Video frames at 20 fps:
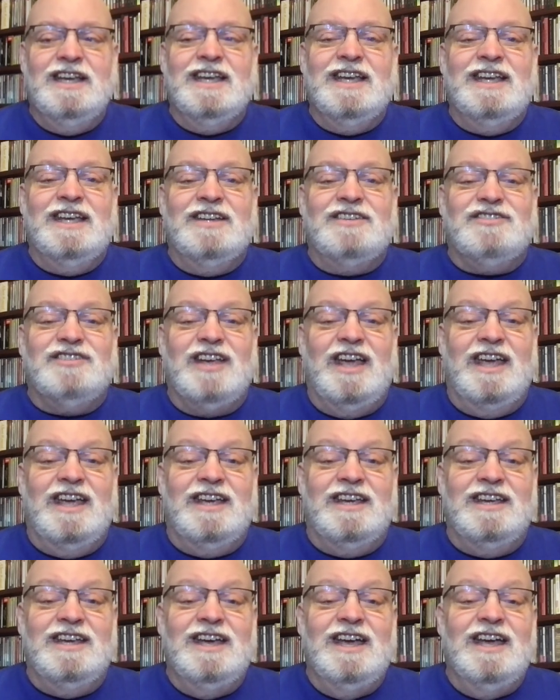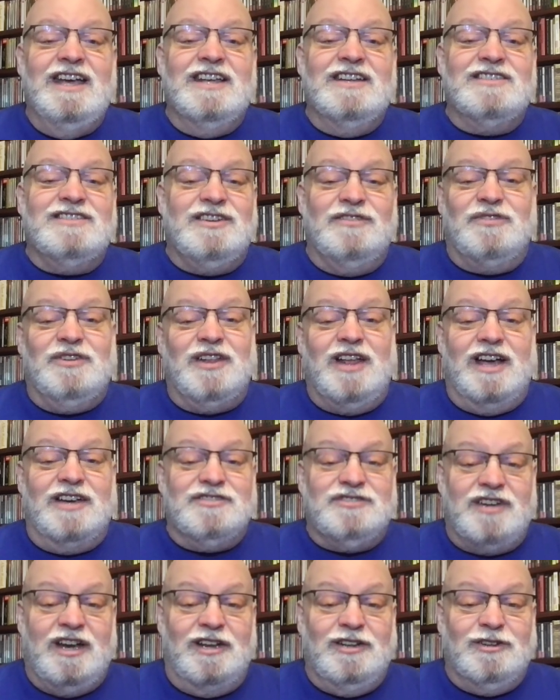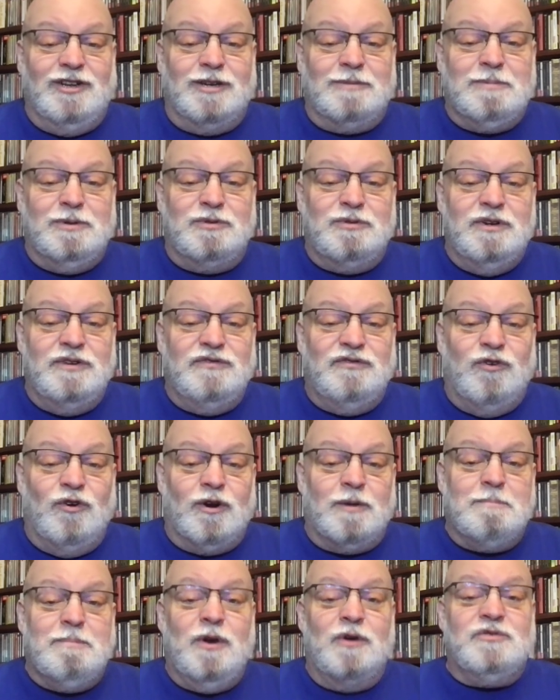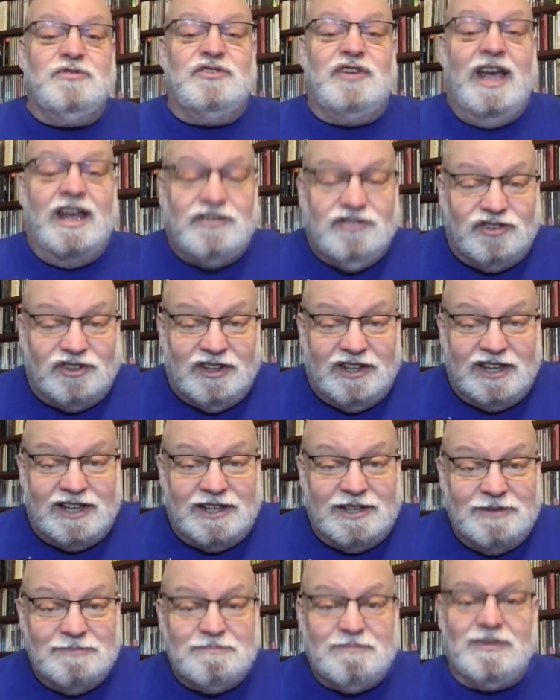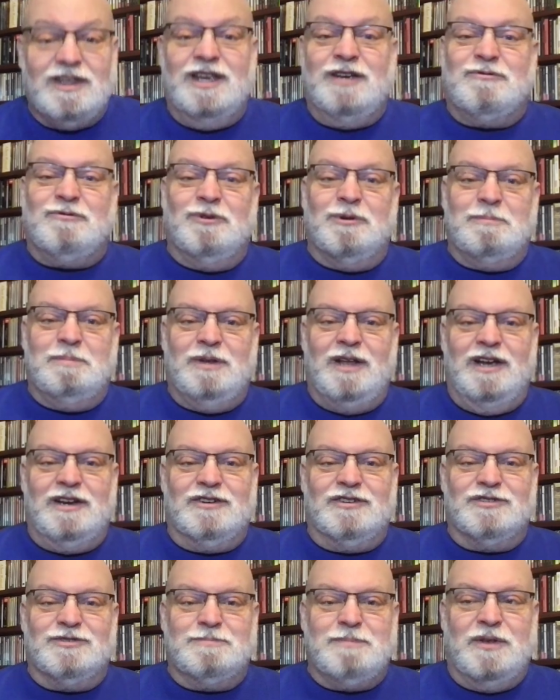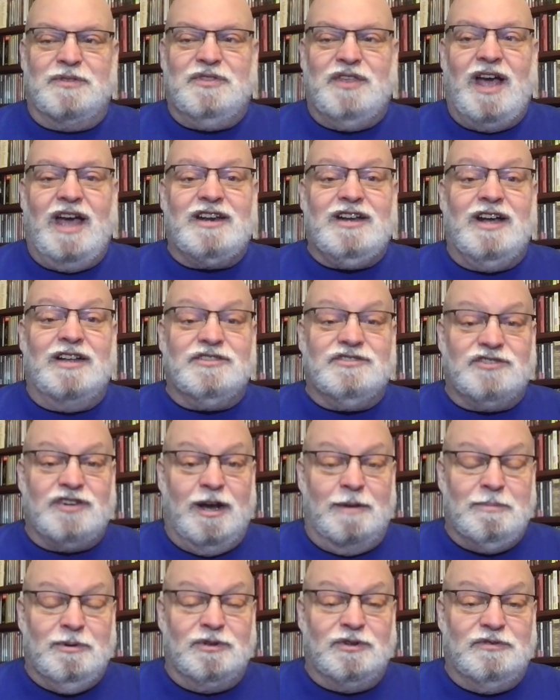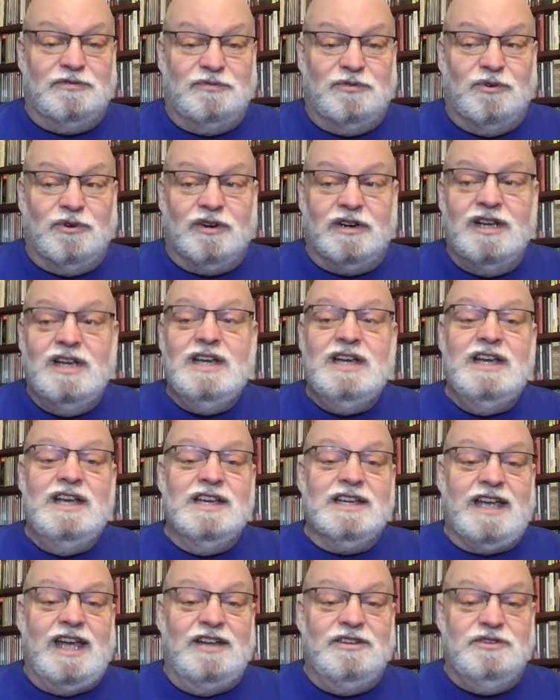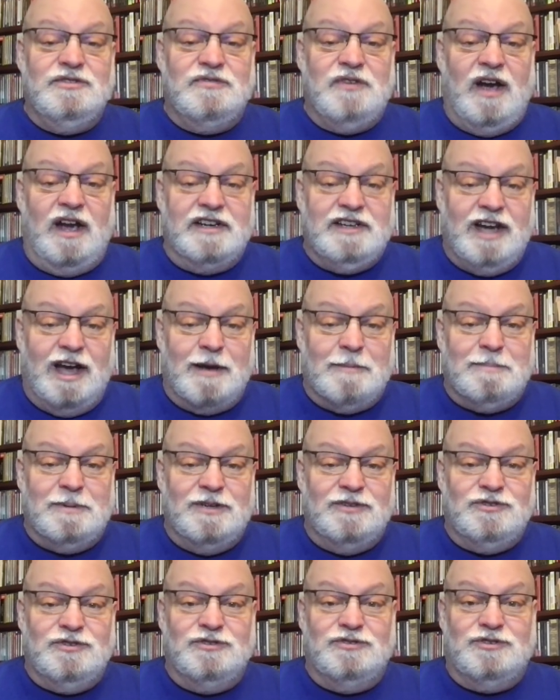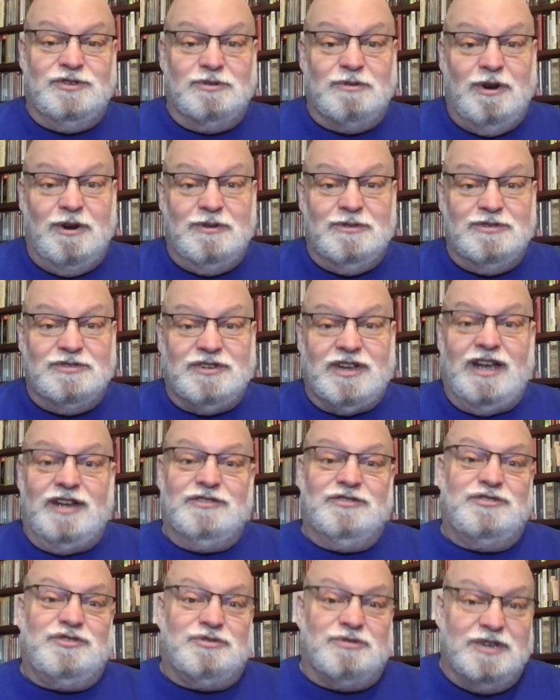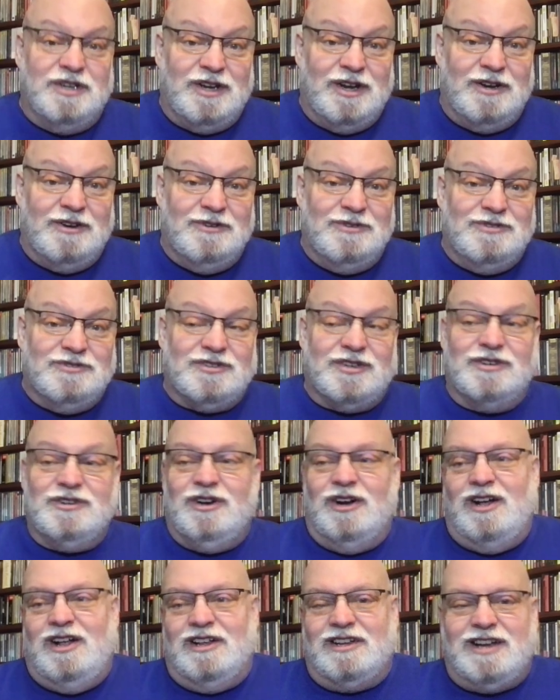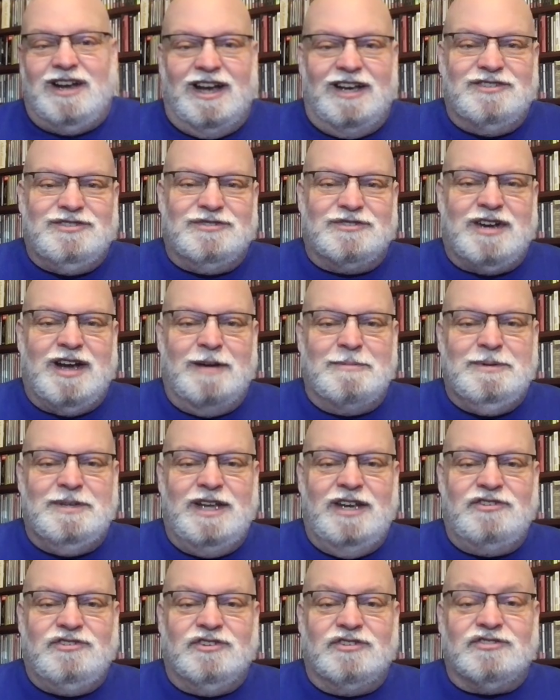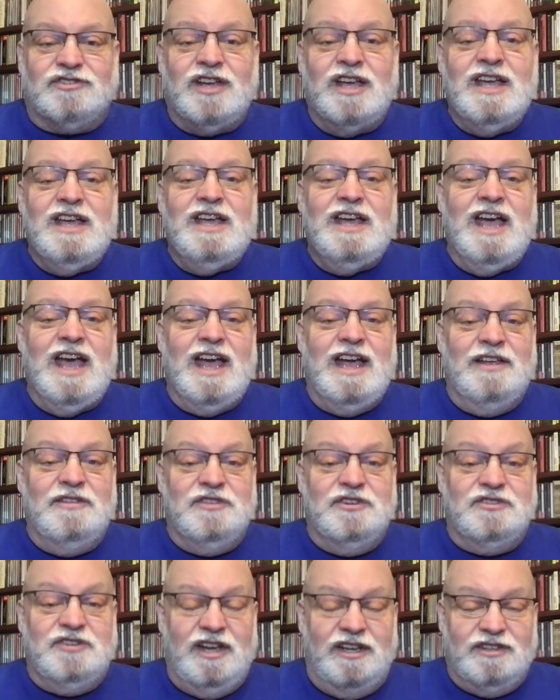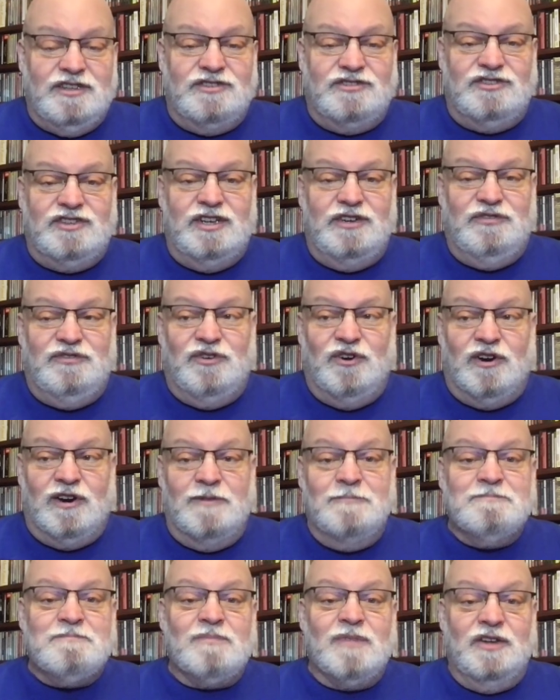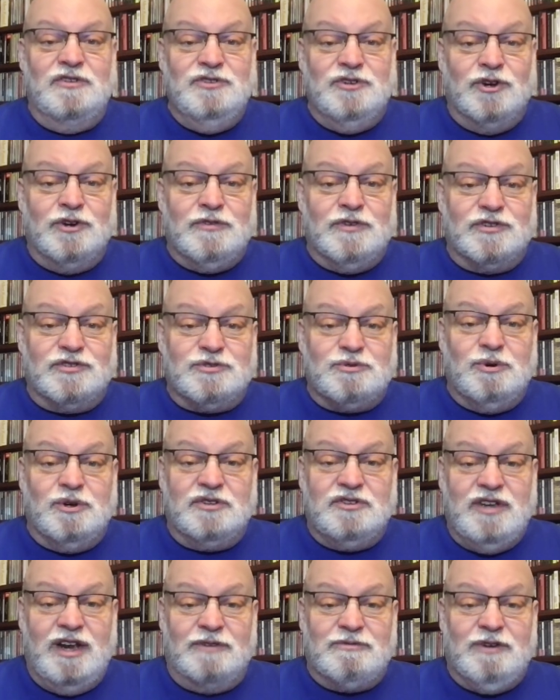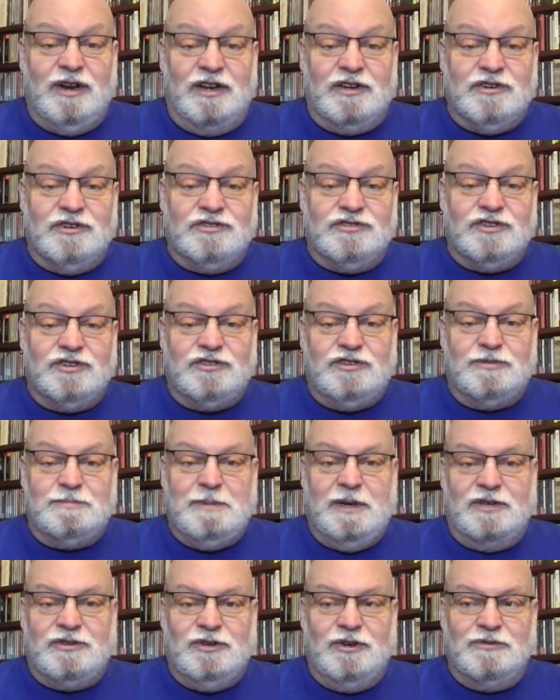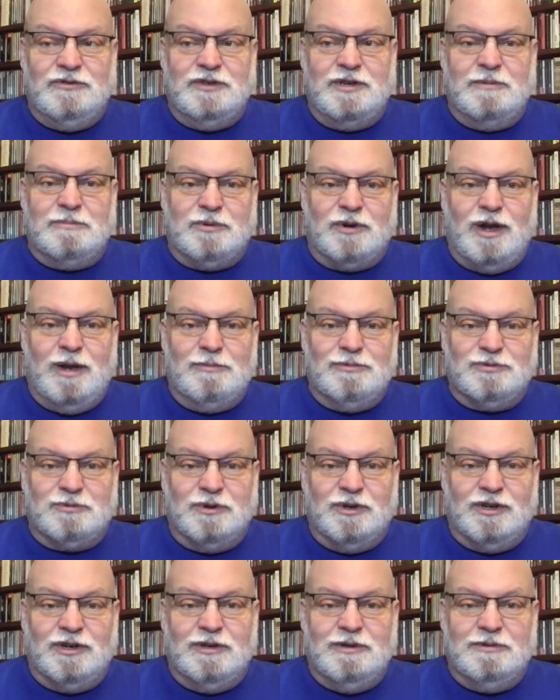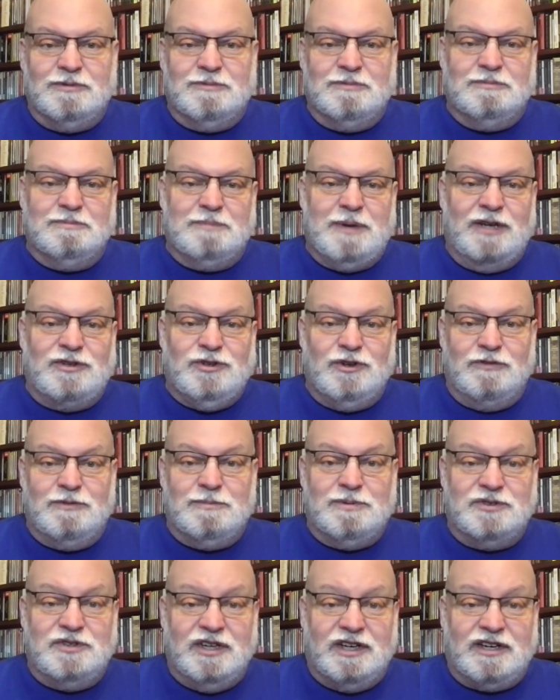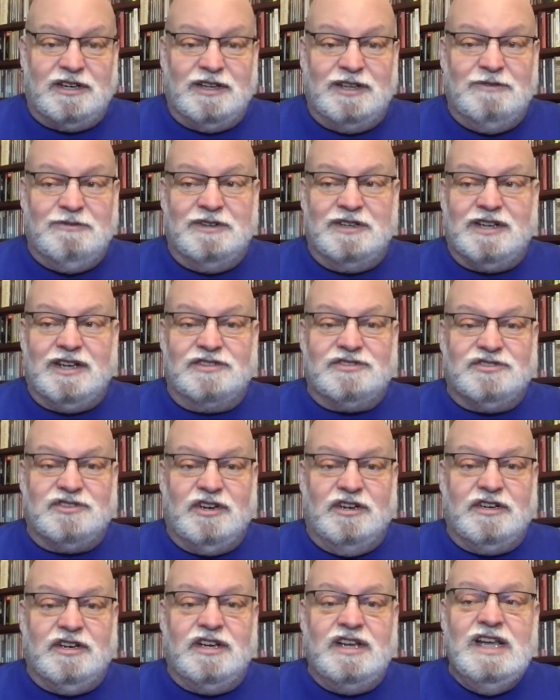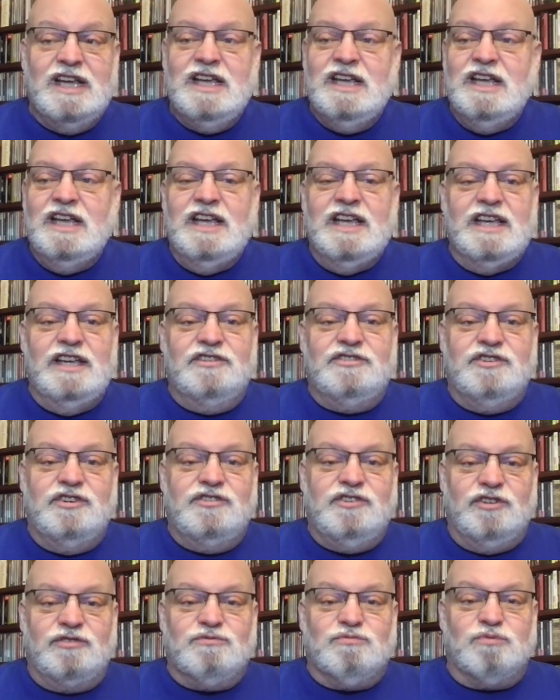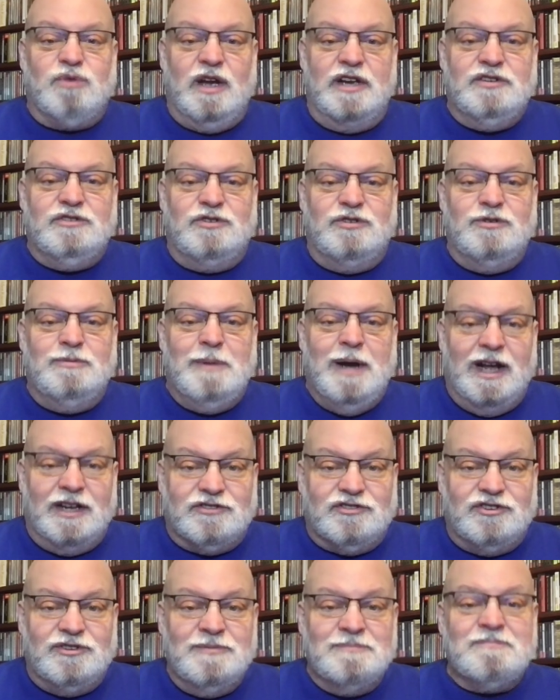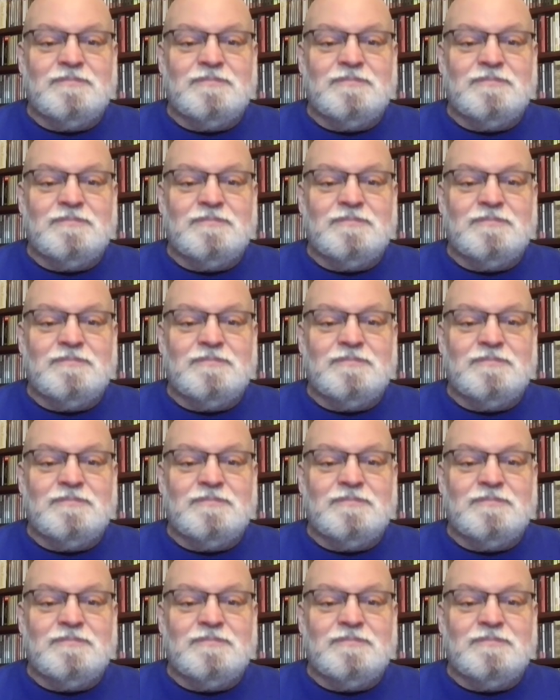It's a civilized dialogue between four potentially equal players, but that ensemble of four can divide up into duos and trios and all kinds of combinations. And the tendency for nervous quartet writers, such as Beethoven and Brahms were, and Beethoven particularly when he got started, is to just write too much,